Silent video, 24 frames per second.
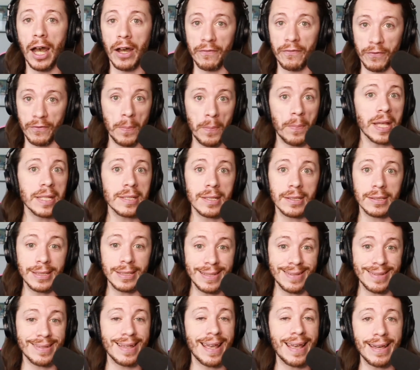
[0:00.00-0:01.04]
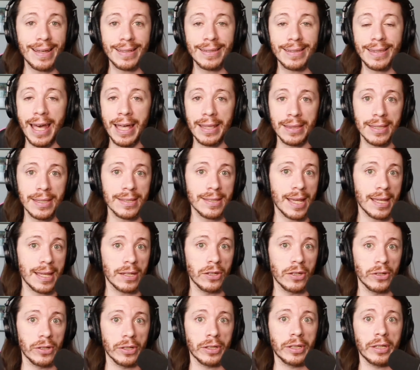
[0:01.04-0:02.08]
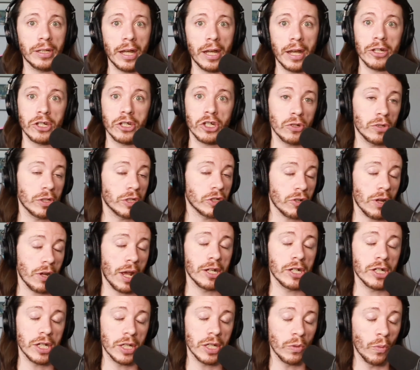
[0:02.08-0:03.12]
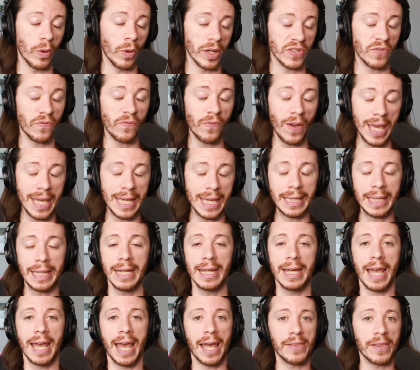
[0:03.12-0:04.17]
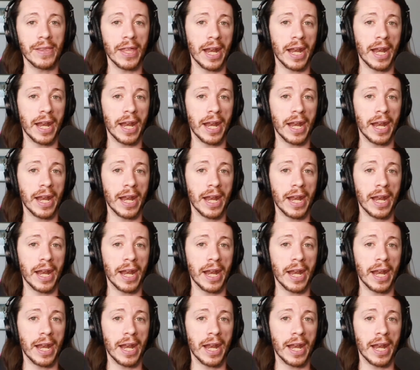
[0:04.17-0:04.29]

for basically saying that the Sandy Hook shooting tragedy was fake and that